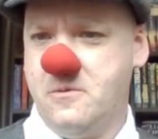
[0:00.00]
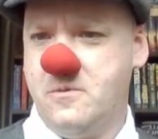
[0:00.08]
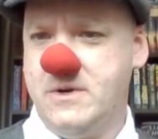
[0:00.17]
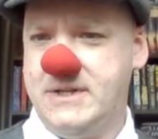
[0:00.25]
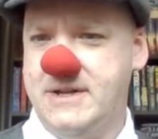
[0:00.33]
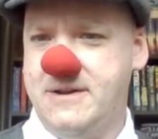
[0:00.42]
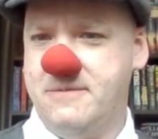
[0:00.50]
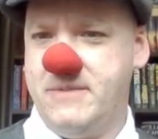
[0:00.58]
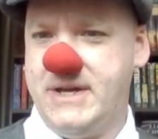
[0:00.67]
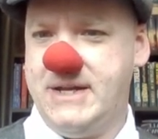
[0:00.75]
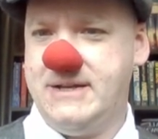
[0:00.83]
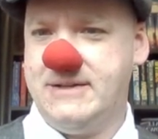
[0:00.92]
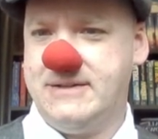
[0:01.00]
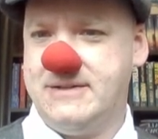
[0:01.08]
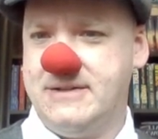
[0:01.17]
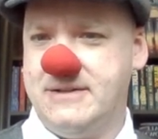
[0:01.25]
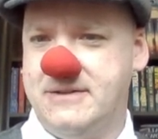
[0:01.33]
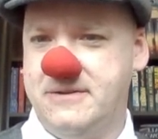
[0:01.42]
"What do you mean
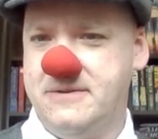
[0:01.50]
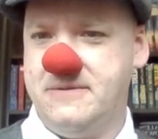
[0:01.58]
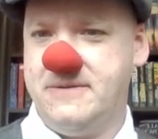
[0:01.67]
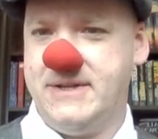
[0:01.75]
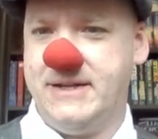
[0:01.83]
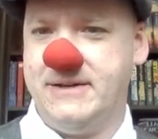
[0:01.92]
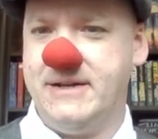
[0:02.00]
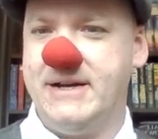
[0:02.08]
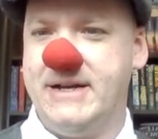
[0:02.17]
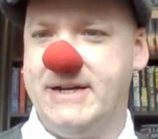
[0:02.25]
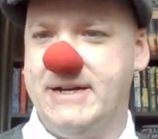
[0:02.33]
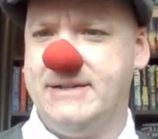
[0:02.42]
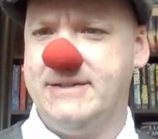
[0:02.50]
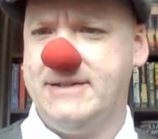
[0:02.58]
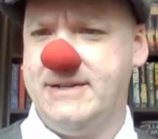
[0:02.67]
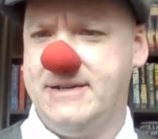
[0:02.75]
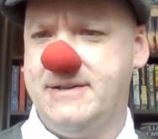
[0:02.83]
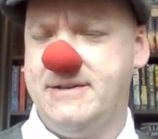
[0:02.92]
to do then?" I
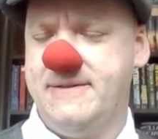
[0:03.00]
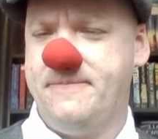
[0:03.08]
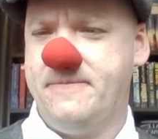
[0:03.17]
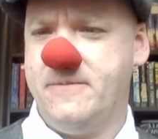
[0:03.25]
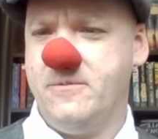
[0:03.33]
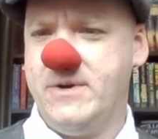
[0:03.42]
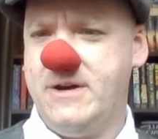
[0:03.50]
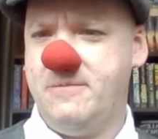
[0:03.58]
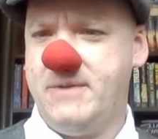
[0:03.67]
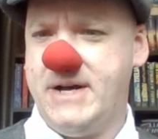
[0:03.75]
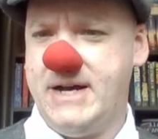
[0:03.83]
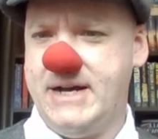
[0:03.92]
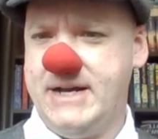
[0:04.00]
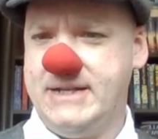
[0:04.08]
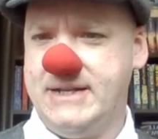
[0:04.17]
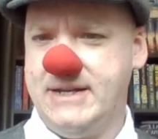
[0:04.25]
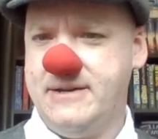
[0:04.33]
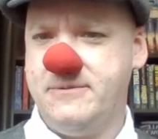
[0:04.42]
asked. "Well, my
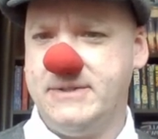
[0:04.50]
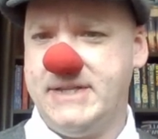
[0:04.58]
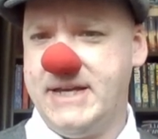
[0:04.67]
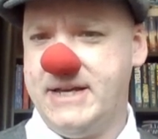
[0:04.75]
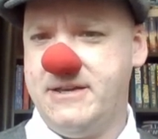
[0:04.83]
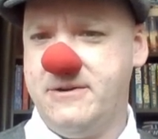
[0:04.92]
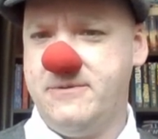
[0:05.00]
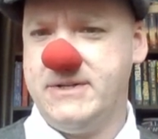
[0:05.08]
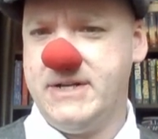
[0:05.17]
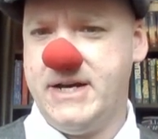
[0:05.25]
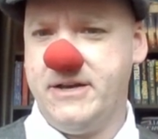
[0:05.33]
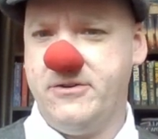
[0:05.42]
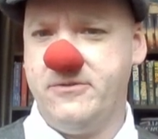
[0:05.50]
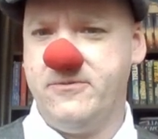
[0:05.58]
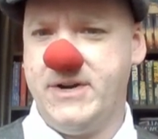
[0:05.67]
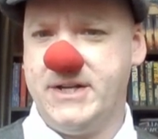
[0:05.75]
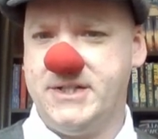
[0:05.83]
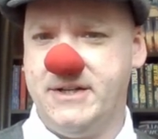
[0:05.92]
idea was that you and I could
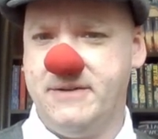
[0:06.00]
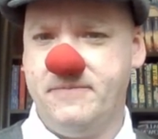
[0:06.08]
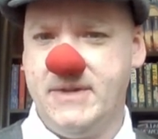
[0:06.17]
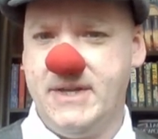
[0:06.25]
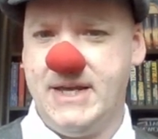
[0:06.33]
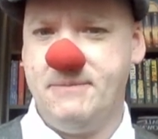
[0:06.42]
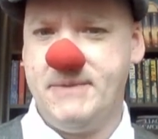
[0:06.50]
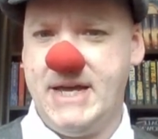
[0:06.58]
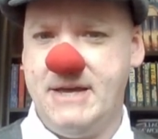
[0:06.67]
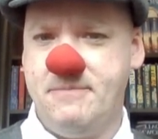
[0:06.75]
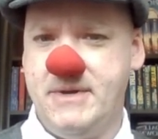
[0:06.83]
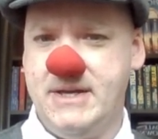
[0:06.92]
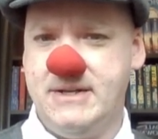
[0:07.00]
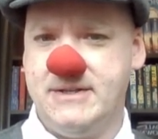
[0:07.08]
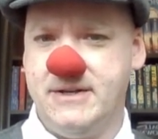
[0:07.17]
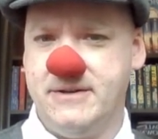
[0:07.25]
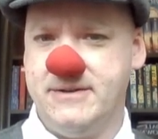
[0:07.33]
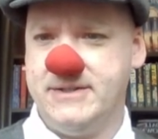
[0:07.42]
rush him. He may be
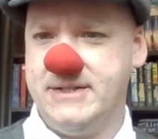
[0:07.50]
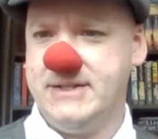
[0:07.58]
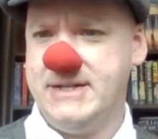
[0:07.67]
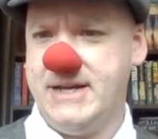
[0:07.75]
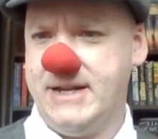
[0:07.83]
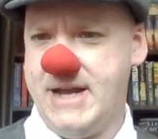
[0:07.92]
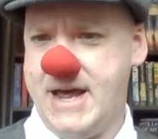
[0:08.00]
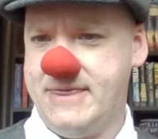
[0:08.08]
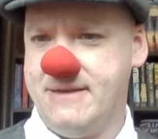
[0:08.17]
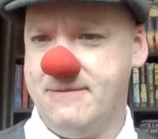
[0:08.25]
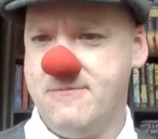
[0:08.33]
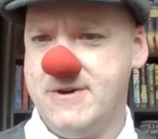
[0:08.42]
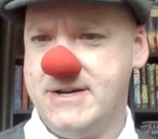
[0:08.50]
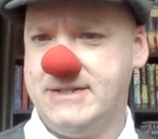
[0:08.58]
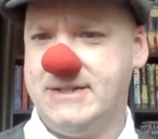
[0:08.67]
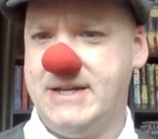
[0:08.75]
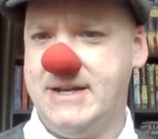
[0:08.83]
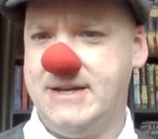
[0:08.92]
dozing, and at the
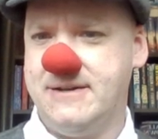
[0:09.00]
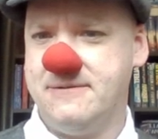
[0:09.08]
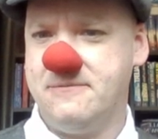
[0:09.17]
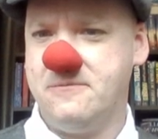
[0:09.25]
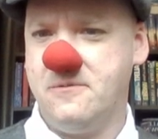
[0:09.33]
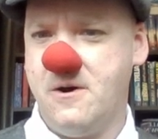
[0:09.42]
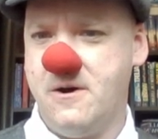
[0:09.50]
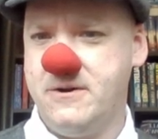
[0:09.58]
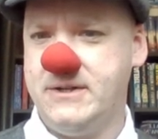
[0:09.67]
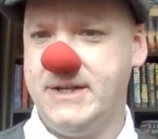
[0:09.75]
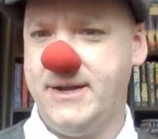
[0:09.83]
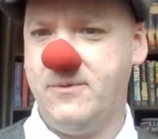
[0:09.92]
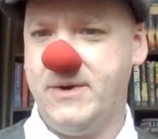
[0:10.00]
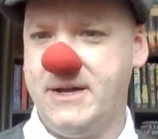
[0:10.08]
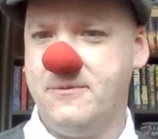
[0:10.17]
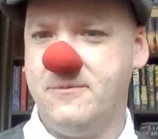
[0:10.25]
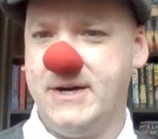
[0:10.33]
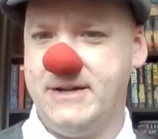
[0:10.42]
worst he can only
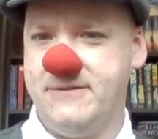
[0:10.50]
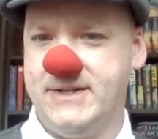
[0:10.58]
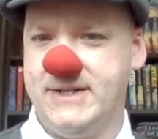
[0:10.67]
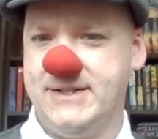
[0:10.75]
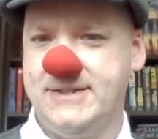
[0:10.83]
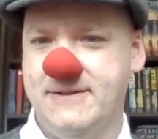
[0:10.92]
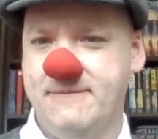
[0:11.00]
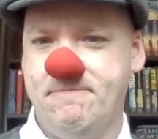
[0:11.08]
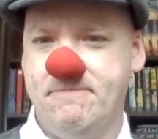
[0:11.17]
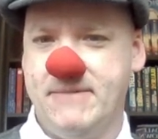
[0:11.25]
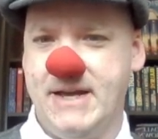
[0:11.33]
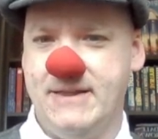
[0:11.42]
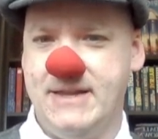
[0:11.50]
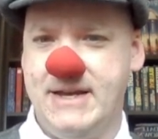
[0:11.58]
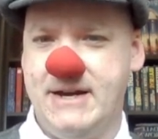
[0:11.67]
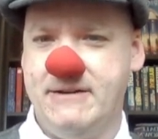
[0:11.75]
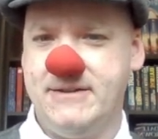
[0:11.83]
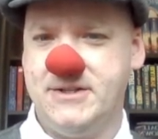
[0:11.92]
wing one of us, and
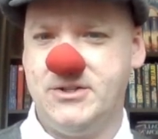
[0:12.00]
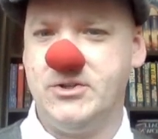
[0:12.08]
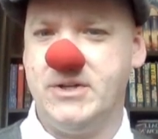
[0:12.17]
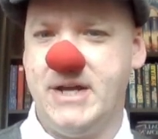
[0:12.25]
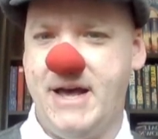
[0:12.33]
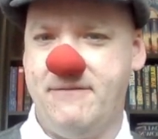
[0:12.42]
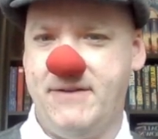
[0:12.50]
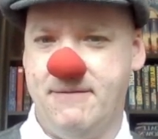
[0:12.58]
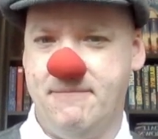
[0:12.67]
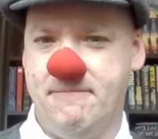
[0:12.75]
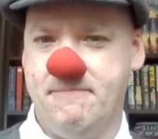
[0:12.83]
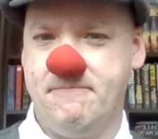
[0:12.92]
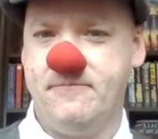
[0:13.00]
the other should have him.